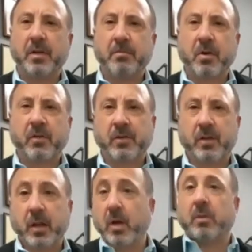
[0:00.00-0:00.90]
The person's
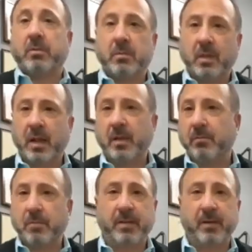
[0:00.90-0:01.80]
like, oh, and
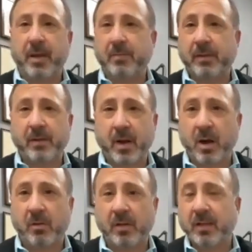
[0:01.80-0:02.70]
by the time they said,
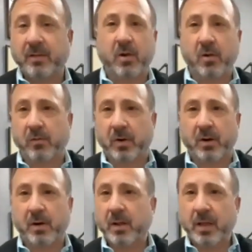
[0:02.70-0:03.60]
oh, it's
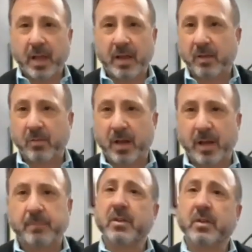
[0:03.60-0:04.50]
over
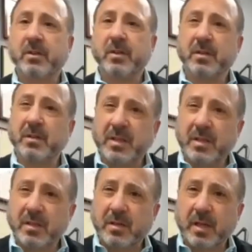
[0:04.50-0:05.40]
anyway. So it is a
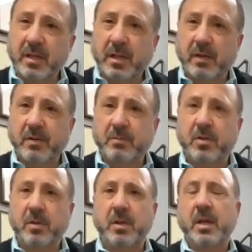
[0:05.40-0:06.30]
little
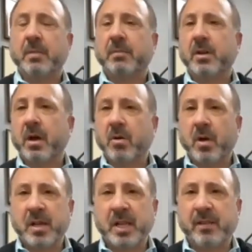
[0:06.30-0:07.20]
uncomfortable, but no
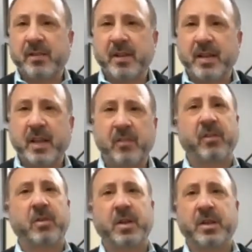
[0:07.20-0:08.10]
one needs
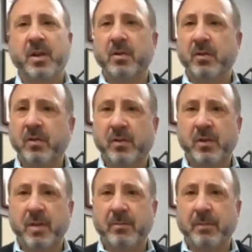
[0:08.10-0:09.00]
sedation. We don't use
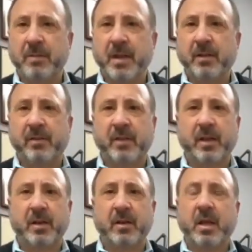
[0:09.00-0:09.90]
numbing
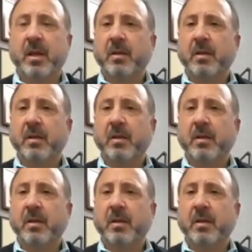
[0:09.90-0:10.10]
medicine.